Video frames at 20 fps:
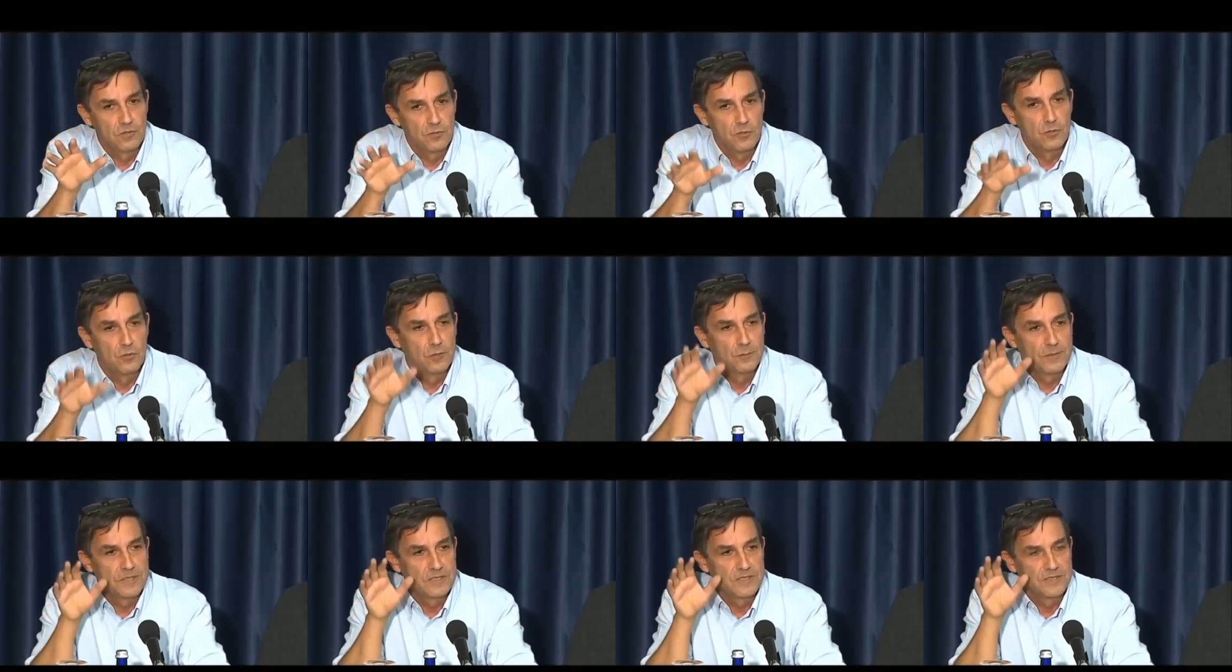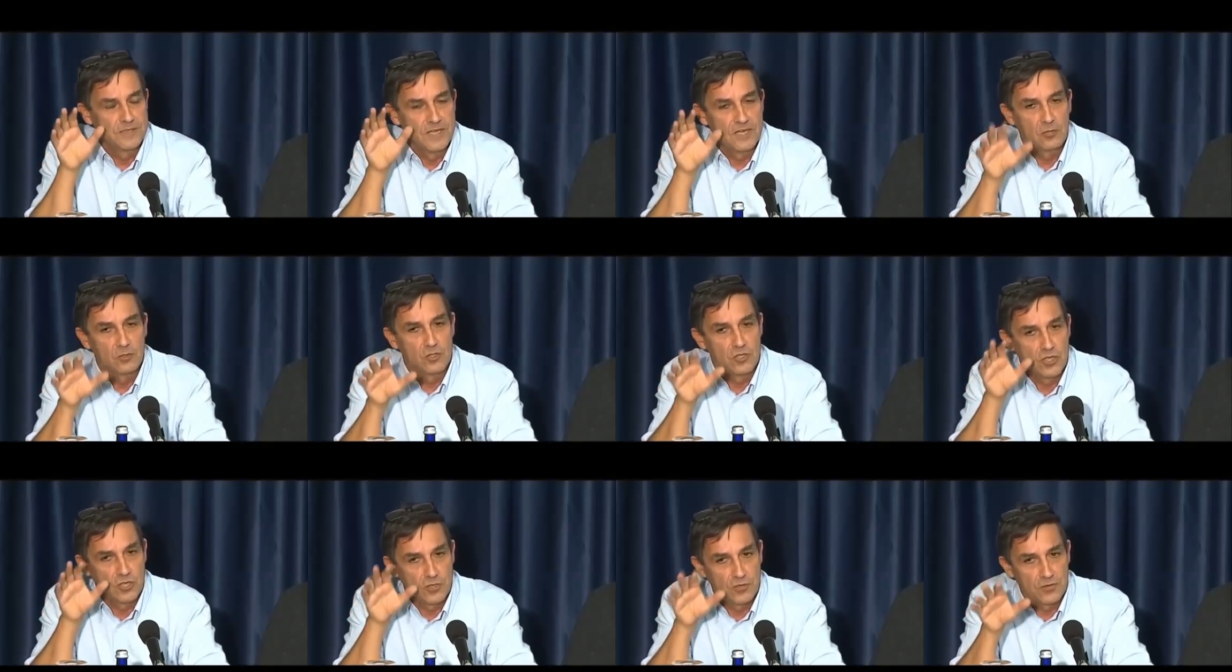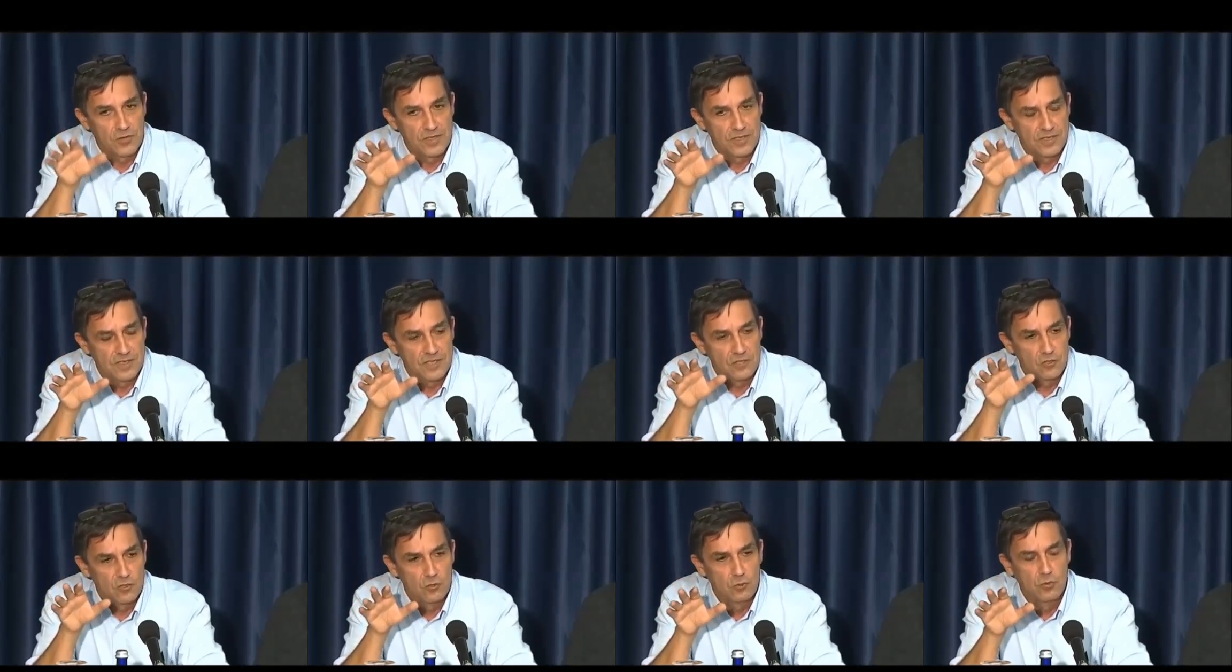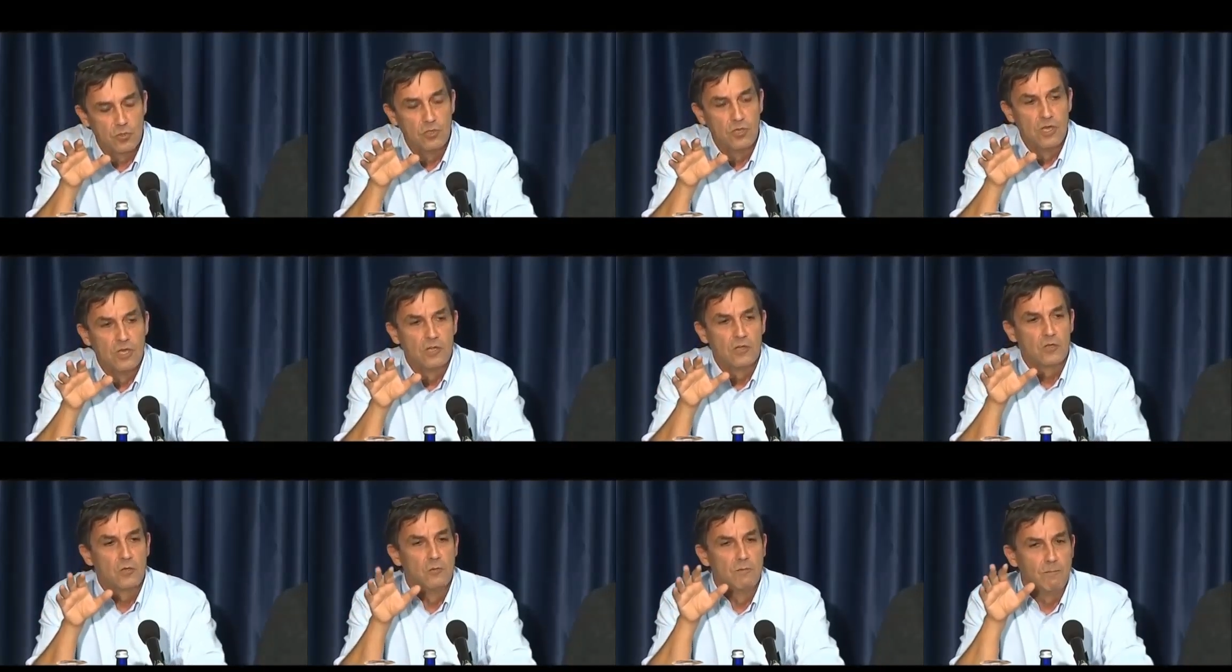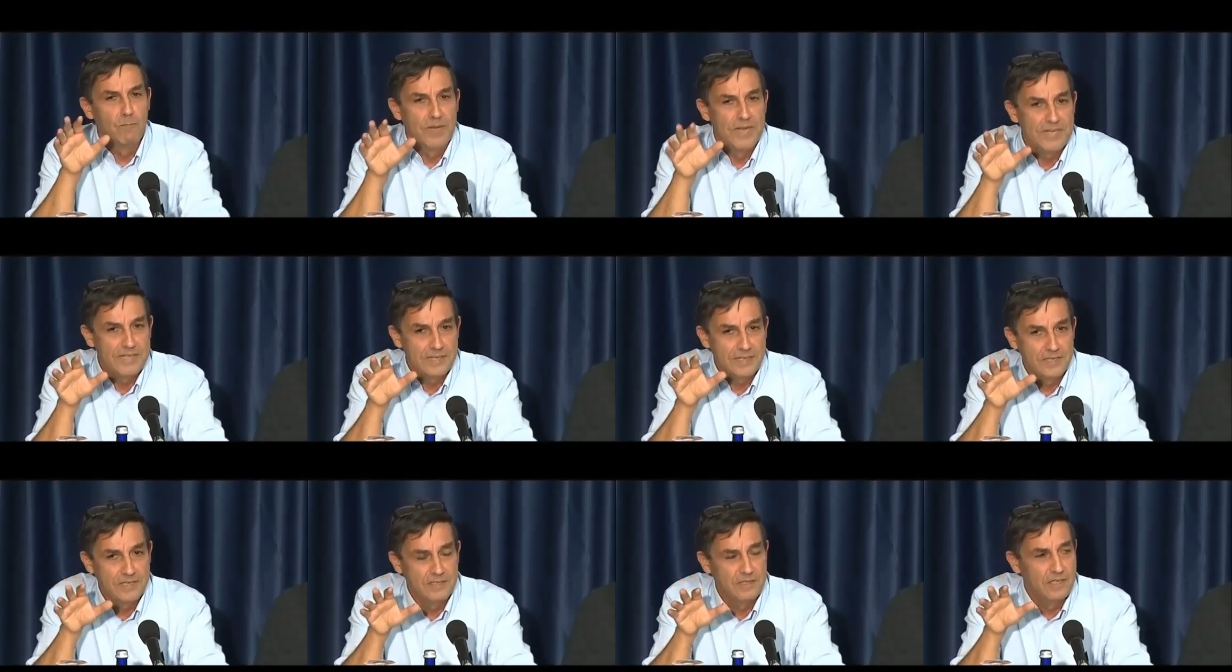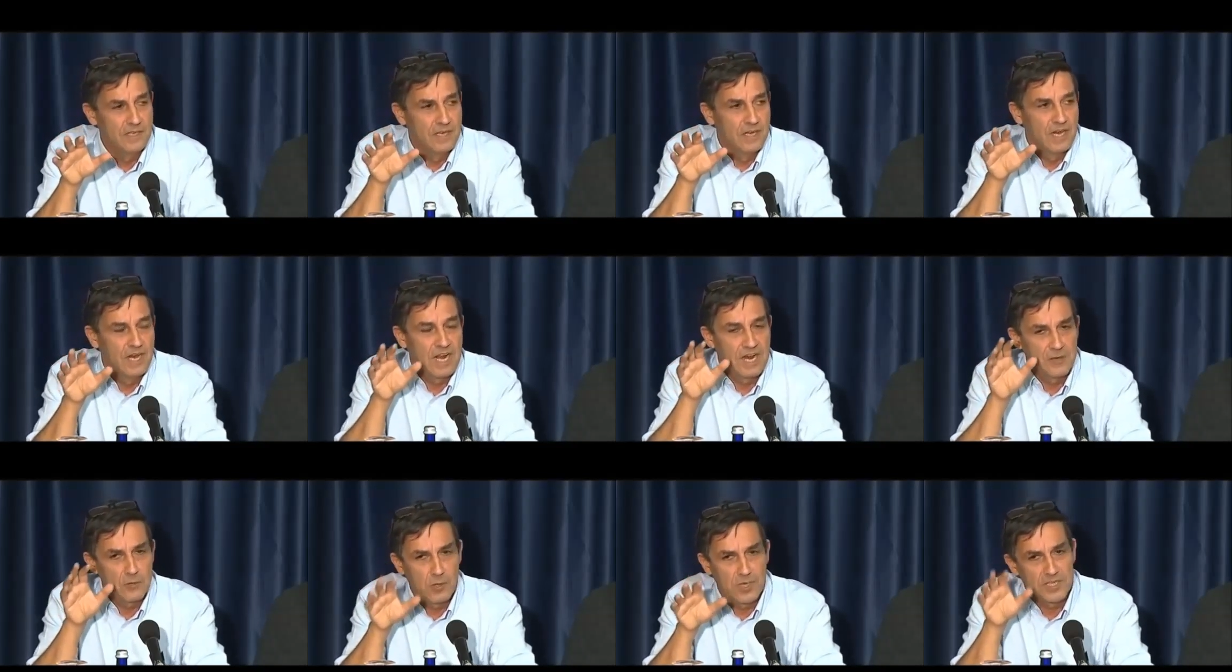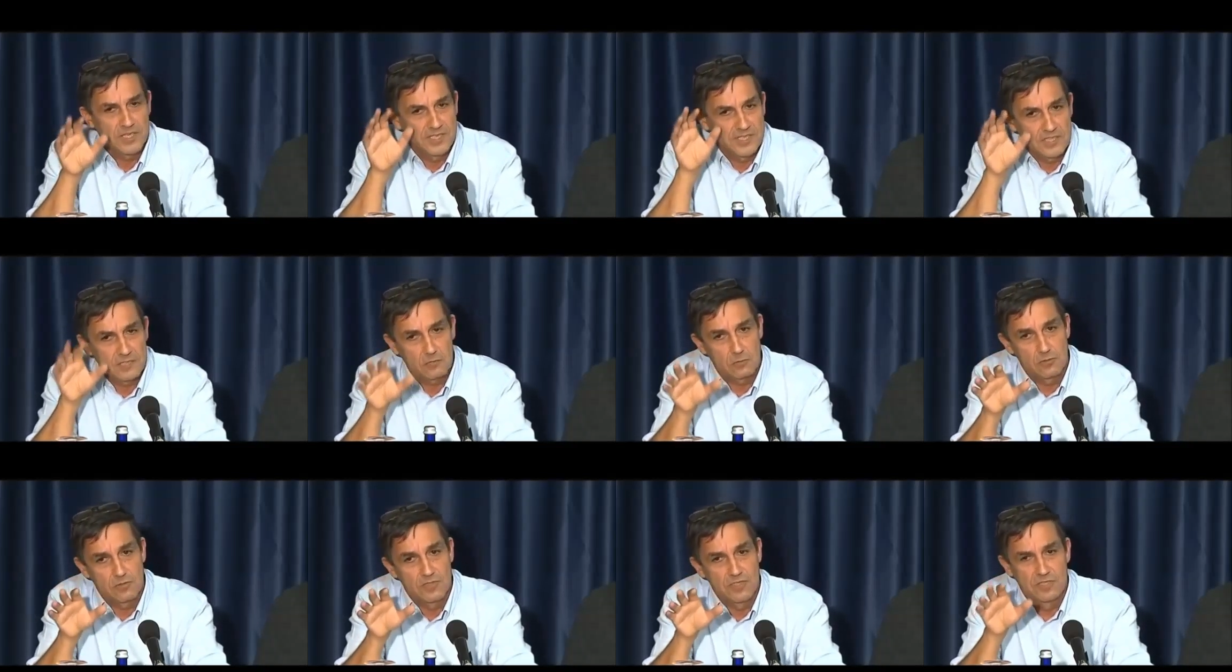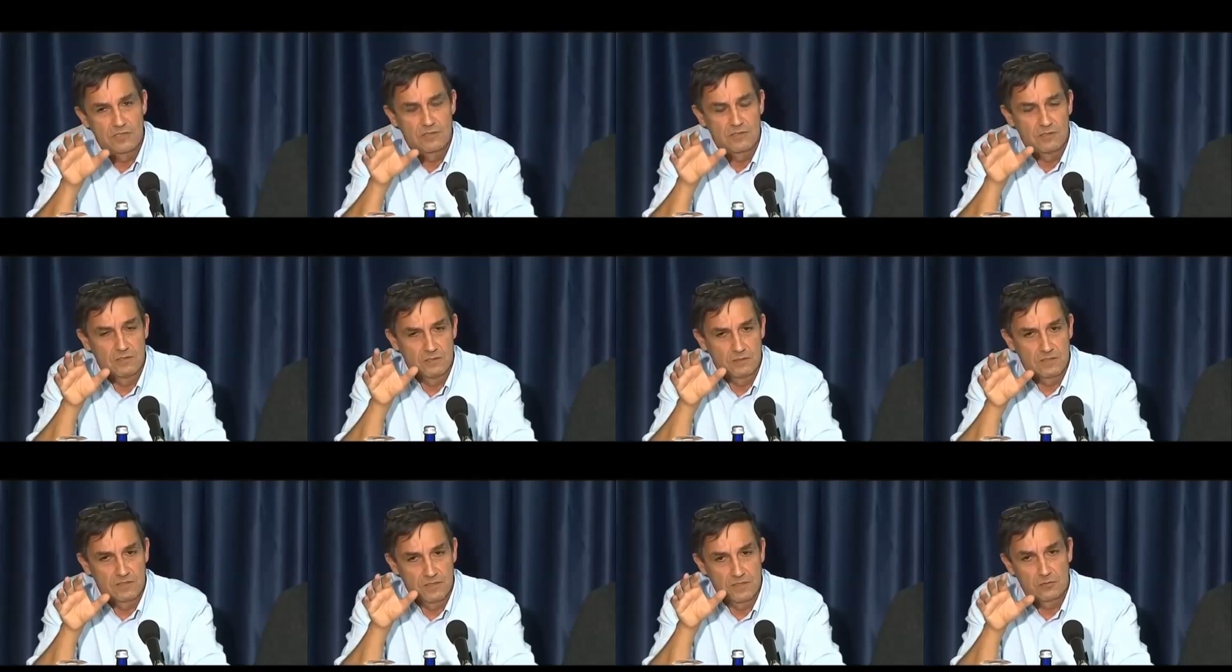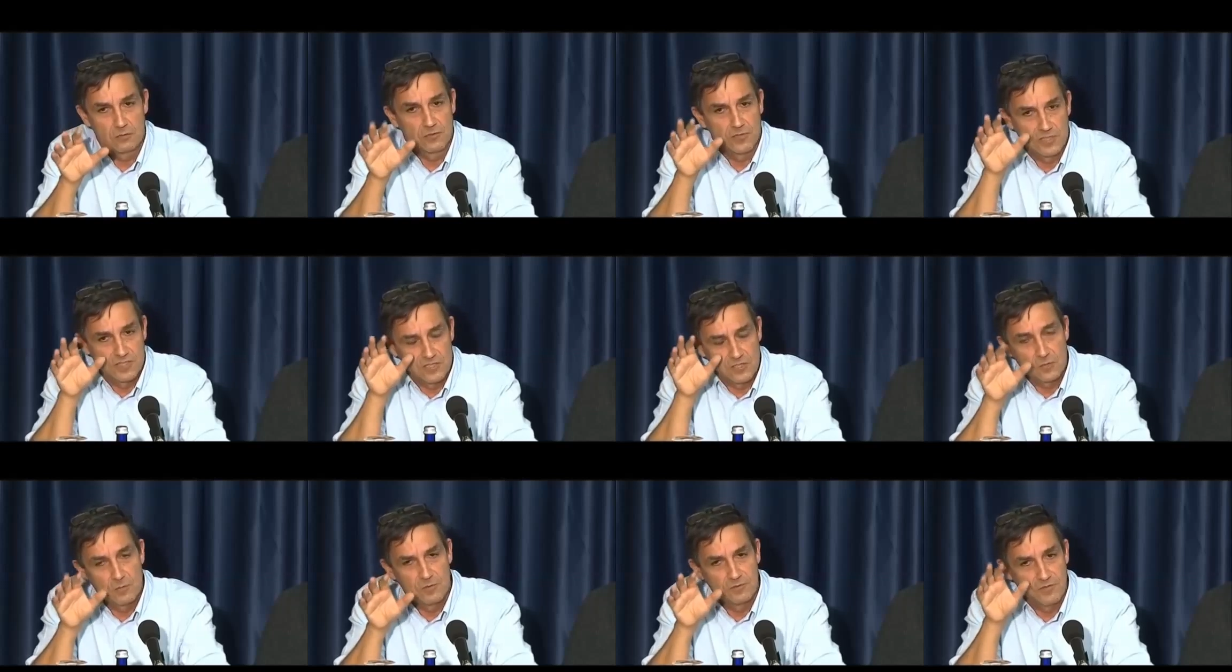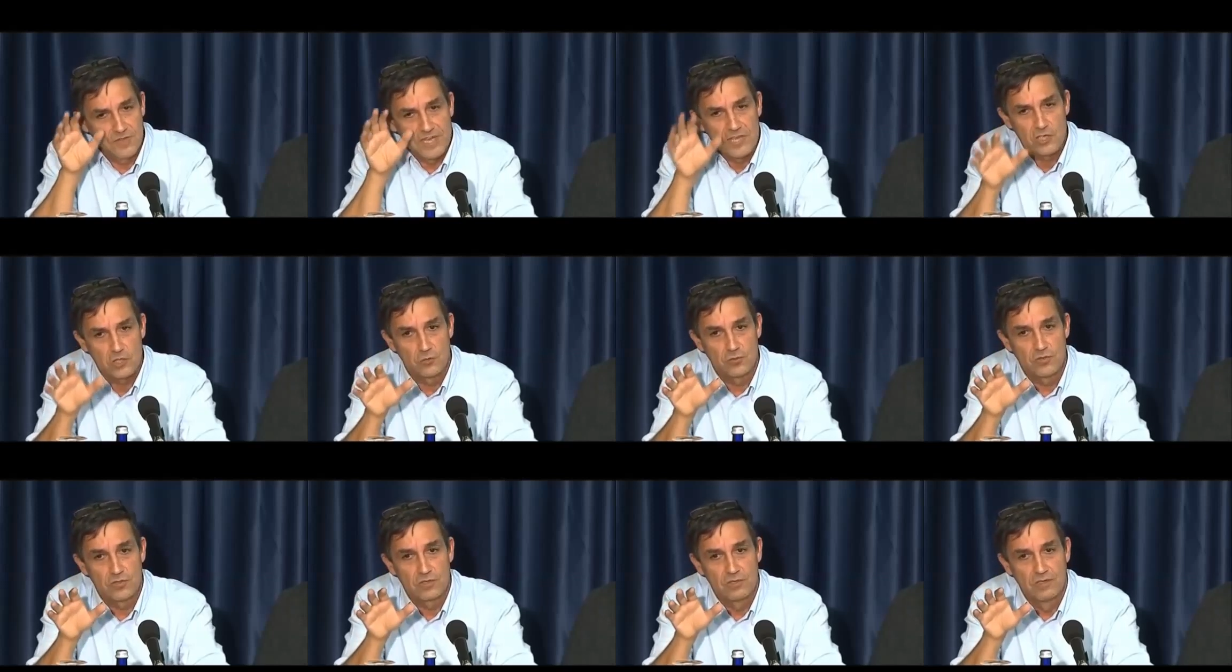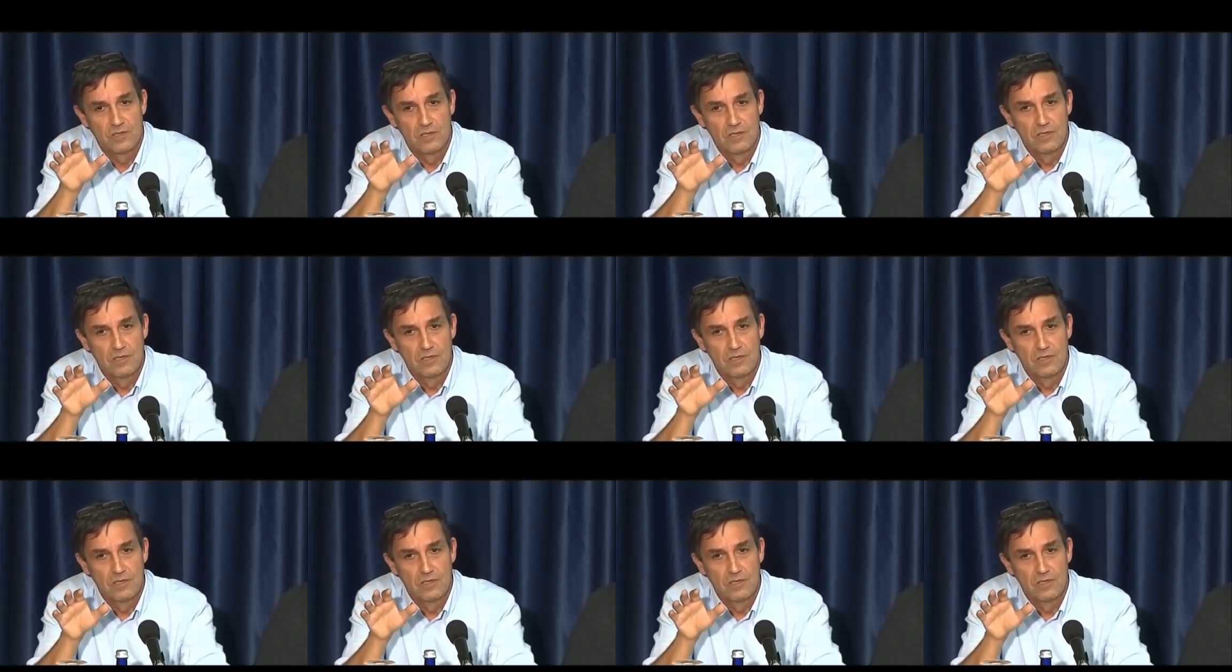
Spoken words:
Europe is now turning into a completely hierarchical system of nations.